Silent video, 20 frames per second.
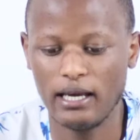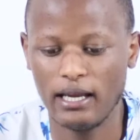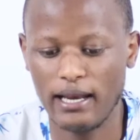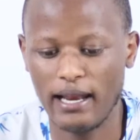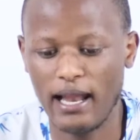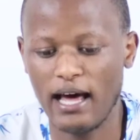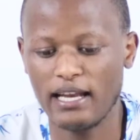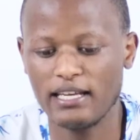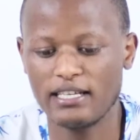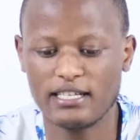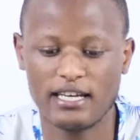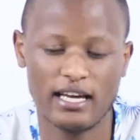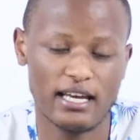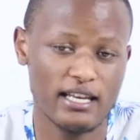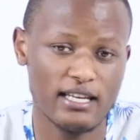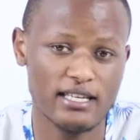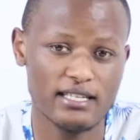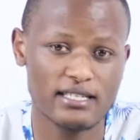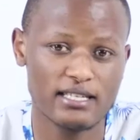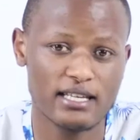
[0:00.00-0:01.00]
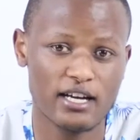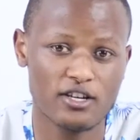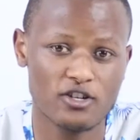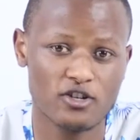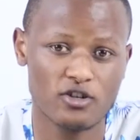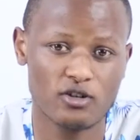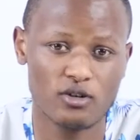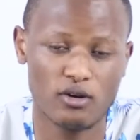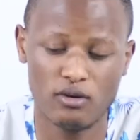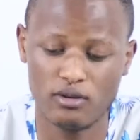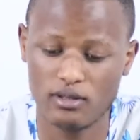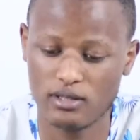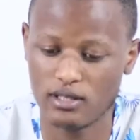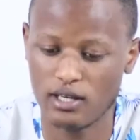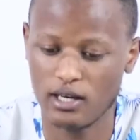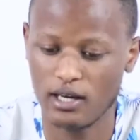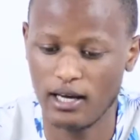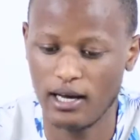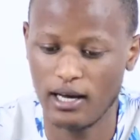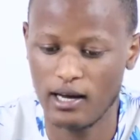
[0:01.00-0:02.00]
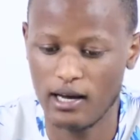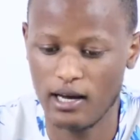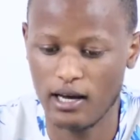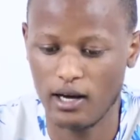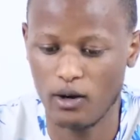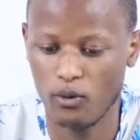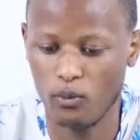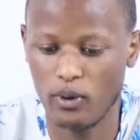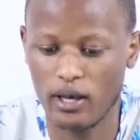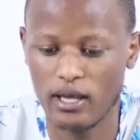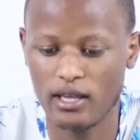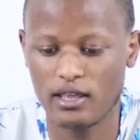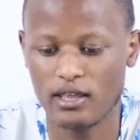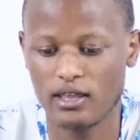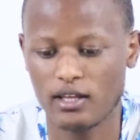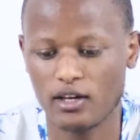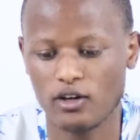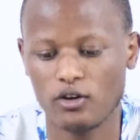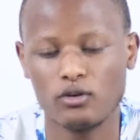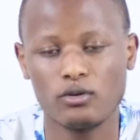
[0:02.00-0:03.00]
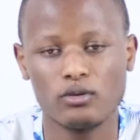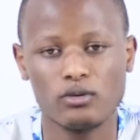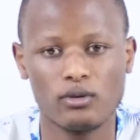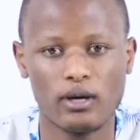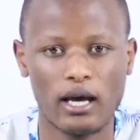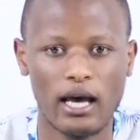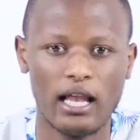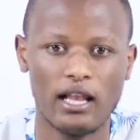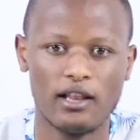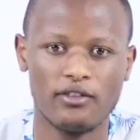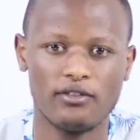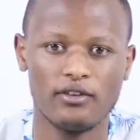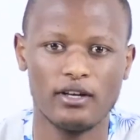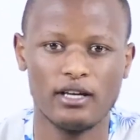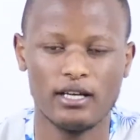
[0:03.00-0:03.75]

non-Chinese nationals with good health.